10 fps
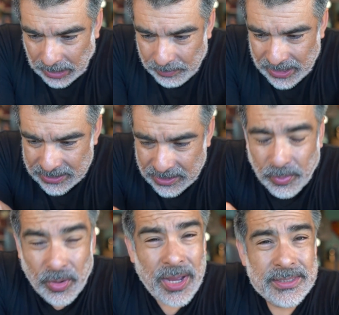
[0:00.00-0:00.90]
because the
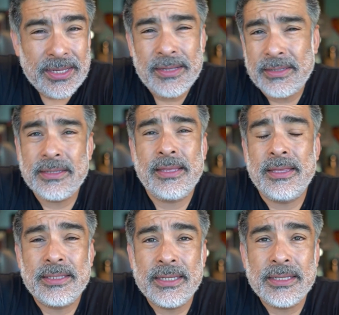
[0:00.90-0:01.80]
processes and the
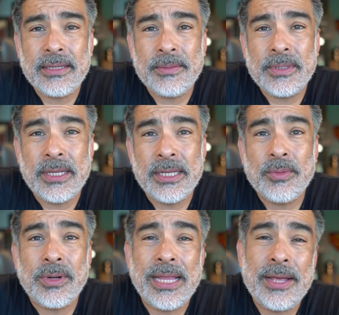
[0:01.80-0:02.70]
systems is
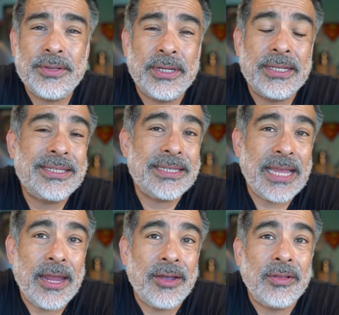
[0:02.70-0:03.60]
what allows you to
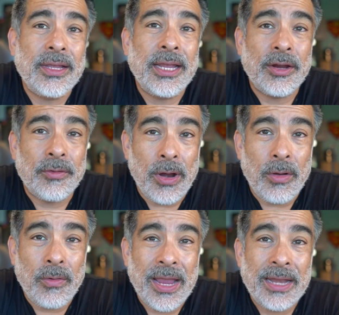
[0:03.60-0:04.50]
scale and
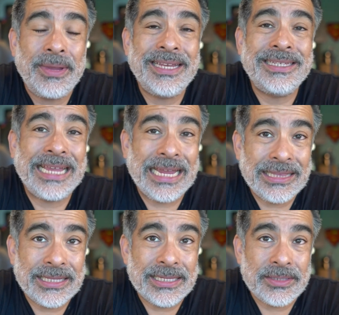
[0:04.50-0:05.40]
grow and
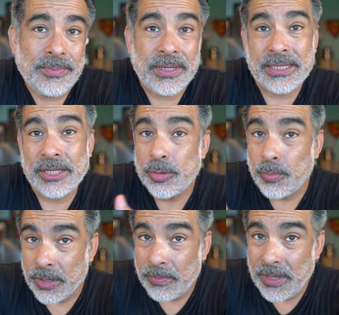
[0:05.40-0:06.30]
maintain this because as you
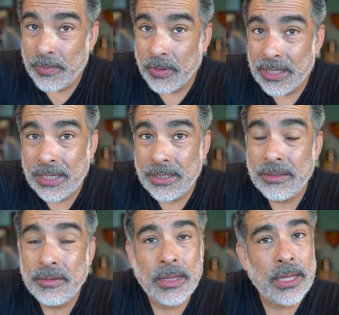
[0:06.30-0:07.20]
bring people in
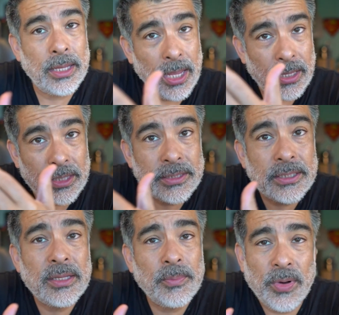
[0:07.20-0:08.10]
you're like hey this
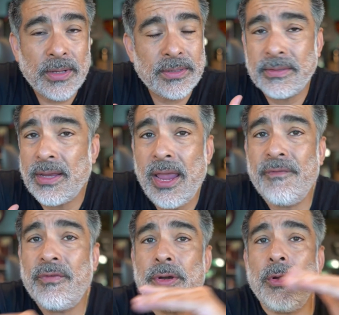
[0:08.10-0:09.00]
is the process i have
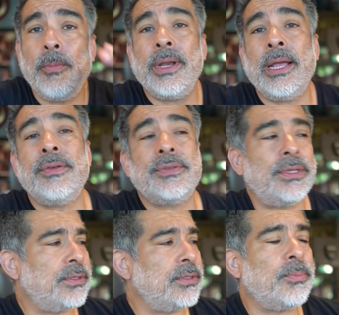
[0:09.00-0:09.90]
for an open house
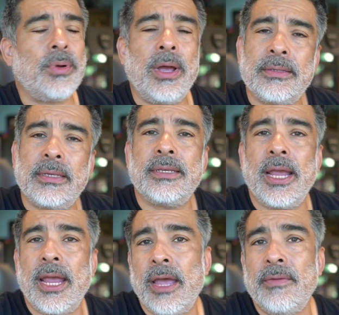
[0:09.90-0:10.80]
this is the process i
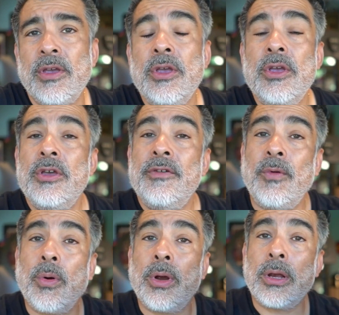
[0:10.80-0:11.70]
have
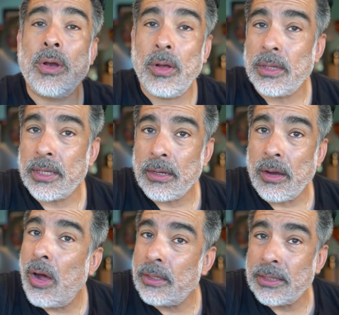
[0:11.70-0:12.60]
for calling
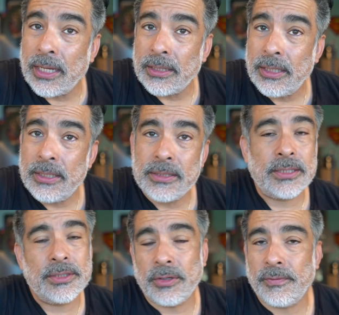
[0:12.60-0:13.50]
online leads
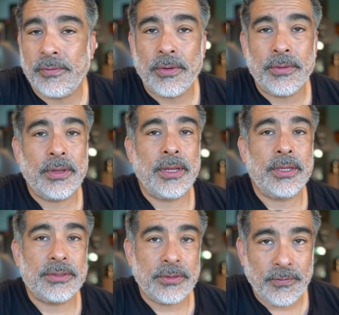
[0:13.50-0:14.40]
and so forth
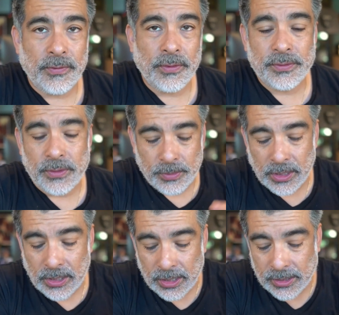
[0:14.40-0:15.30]
and so forth so i
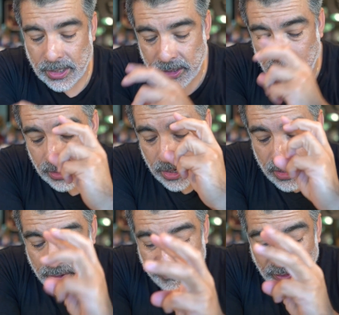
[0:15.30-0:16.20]
really like that and
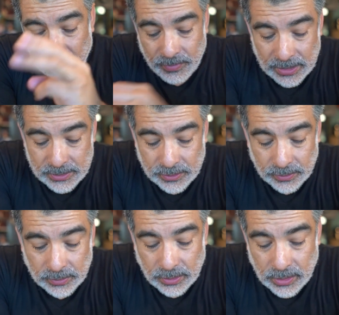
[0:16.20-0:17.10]

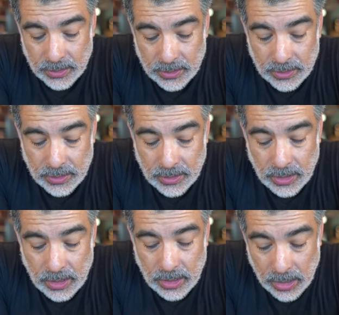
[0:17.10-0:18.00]
fundamental
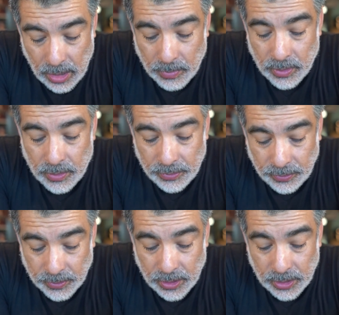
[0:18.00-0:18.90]
number
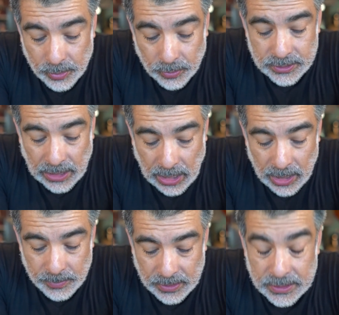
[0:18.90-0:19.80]
3 your
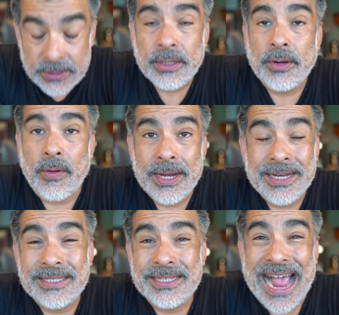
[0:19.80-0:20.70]
time is the
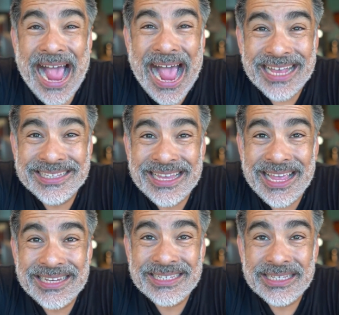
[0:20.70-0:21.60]
greatest
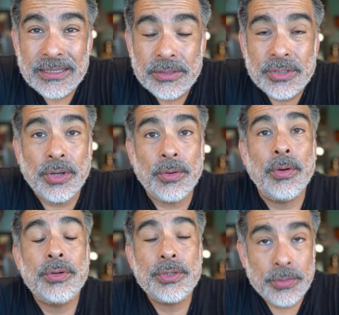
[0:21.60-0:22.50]
asset
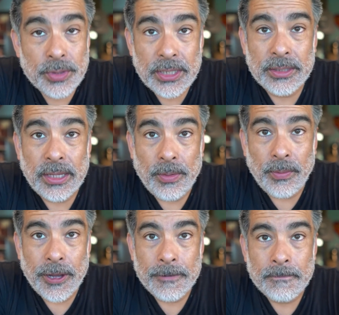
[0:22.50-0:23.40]
so treat it that
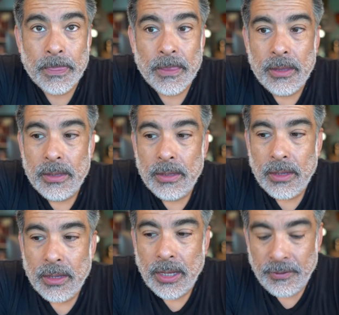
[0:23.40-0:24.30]
way
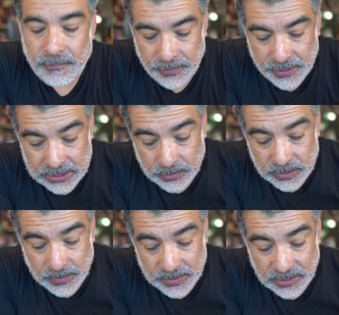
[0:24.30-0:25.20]
and for this one
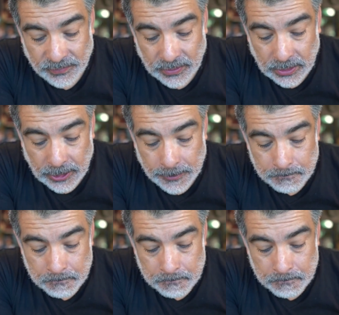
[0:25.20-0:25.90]
specifically,